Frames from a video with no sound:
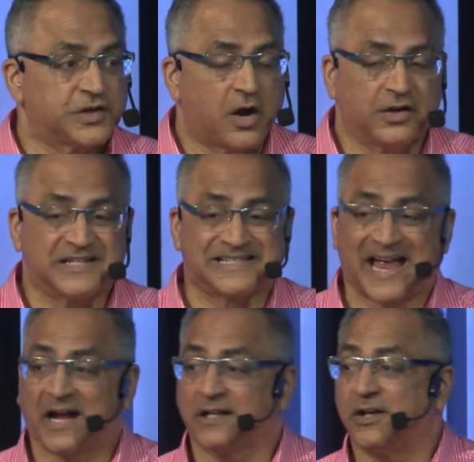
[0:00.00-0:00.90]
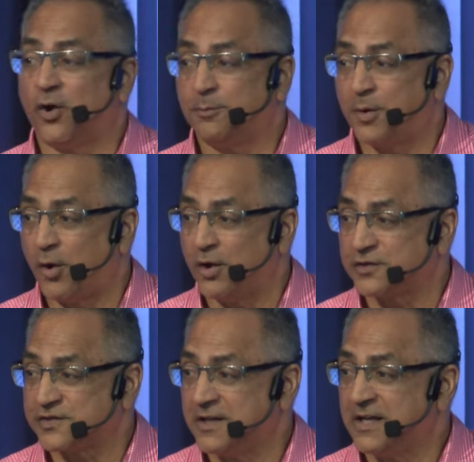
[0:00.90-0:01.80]
aren't exactly all
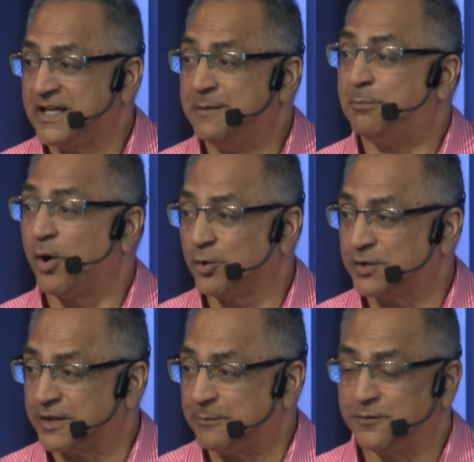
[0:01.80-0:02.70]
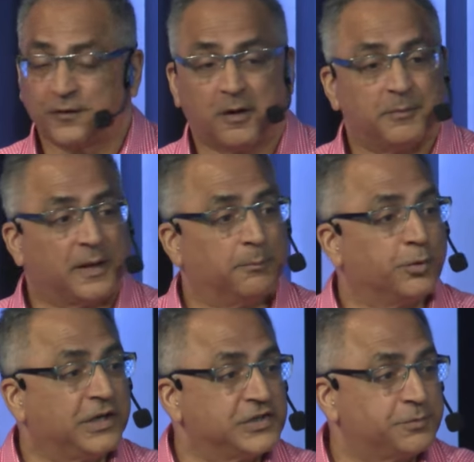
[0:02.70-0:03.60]
Paul's. He borrowed them from a
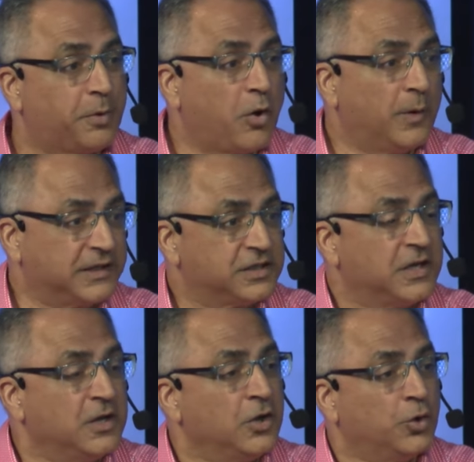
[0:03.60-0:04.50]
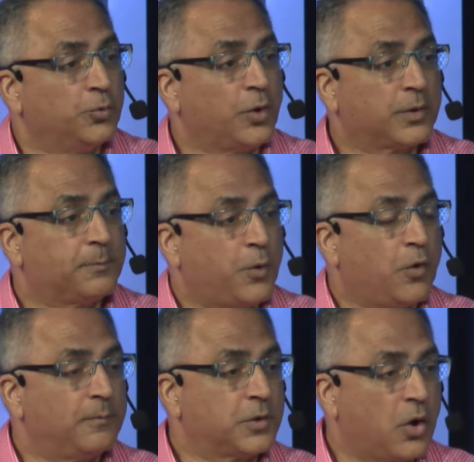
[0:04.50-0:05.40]
British poet who wrote a
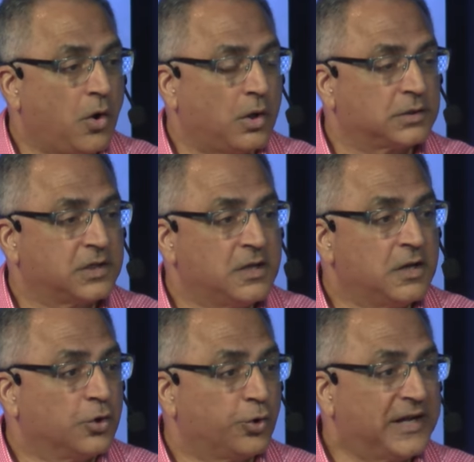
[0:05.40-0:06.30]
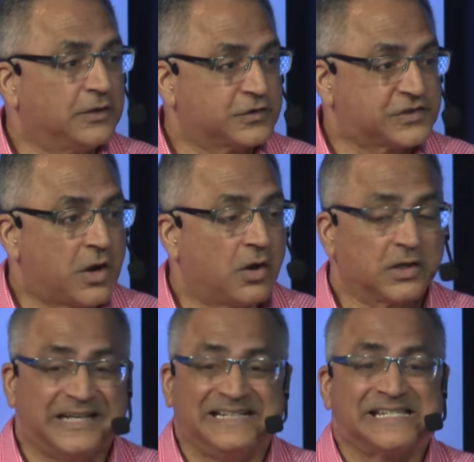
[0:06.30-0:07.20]
poem called Cradle Song
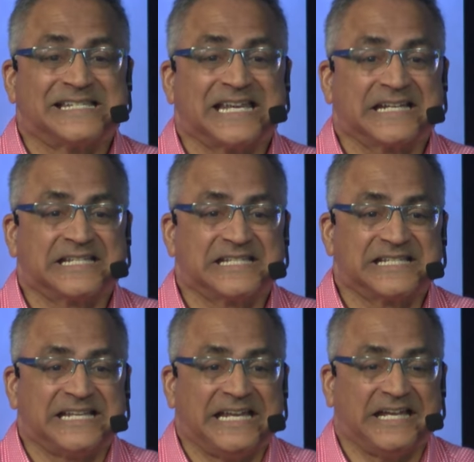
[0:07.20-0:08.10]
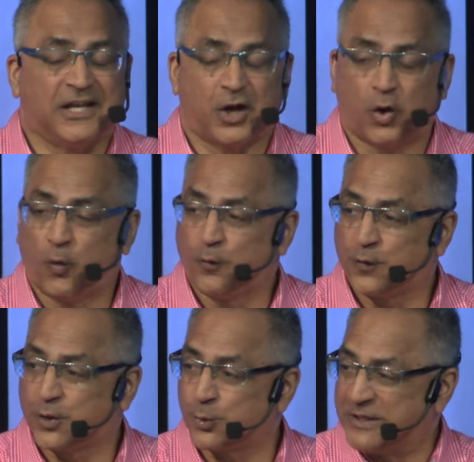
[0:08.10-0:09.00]
in
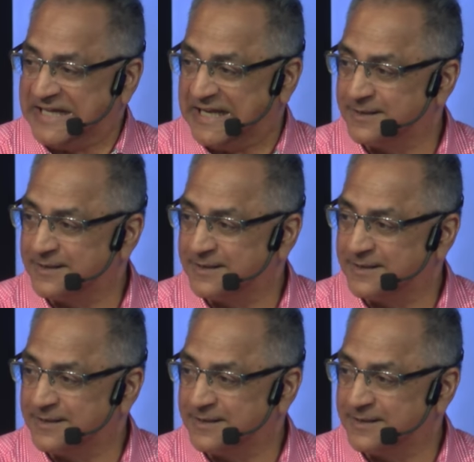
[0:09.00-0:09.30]
1603.